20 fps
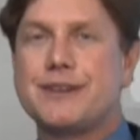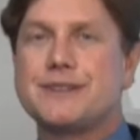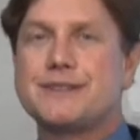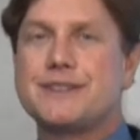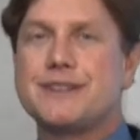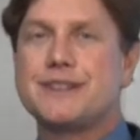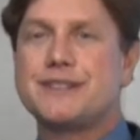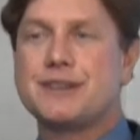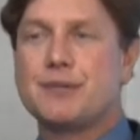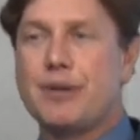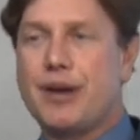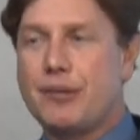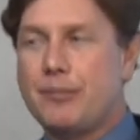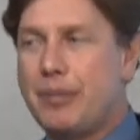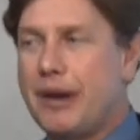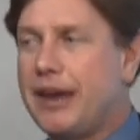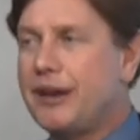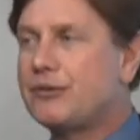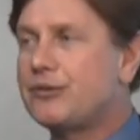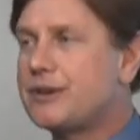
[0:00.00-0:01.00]
frenzies
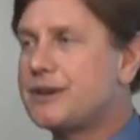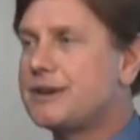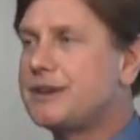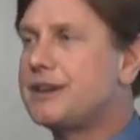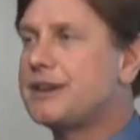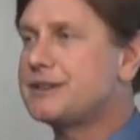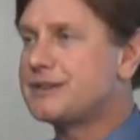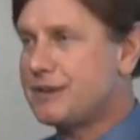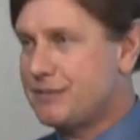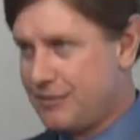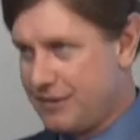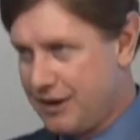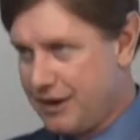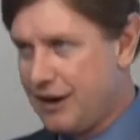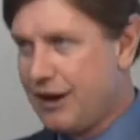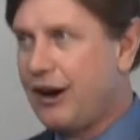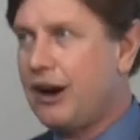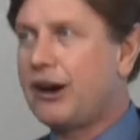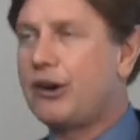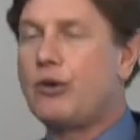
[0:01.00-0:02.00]
about patriotism
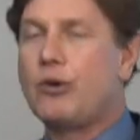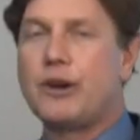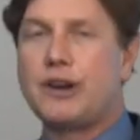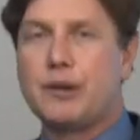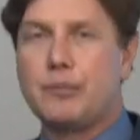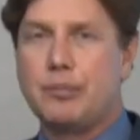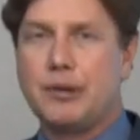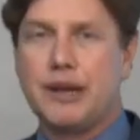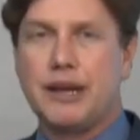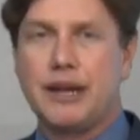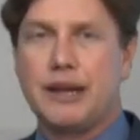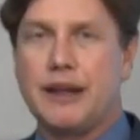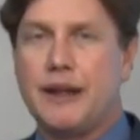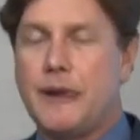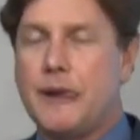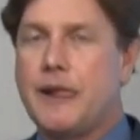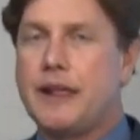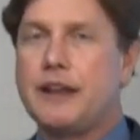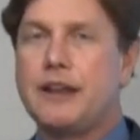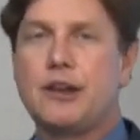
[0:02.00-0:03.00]
are going to be.
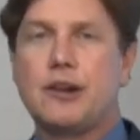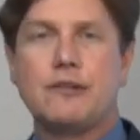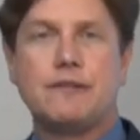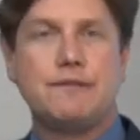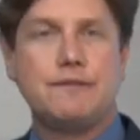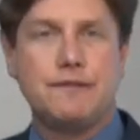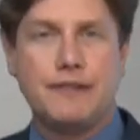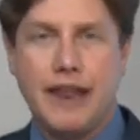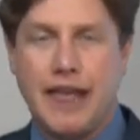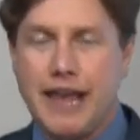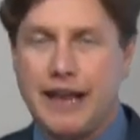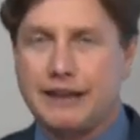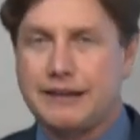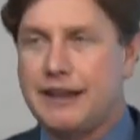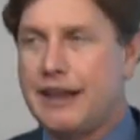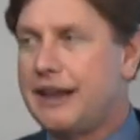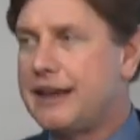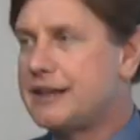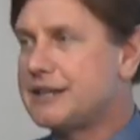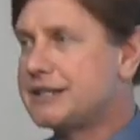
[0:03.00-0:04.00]
You know,
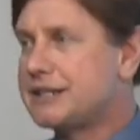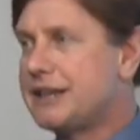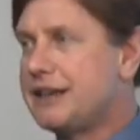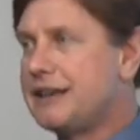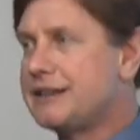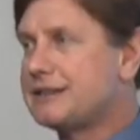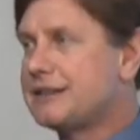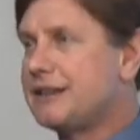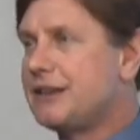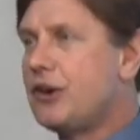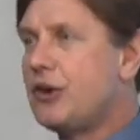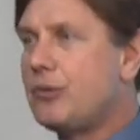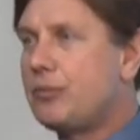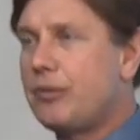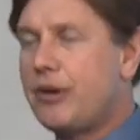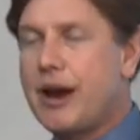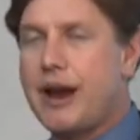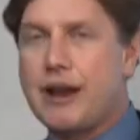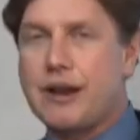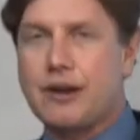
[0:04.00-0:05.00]
Flag Day is, is a no
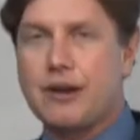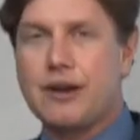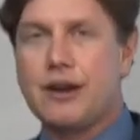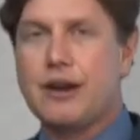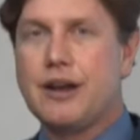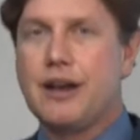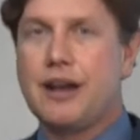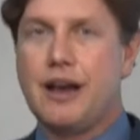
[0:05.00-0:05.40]
brainer.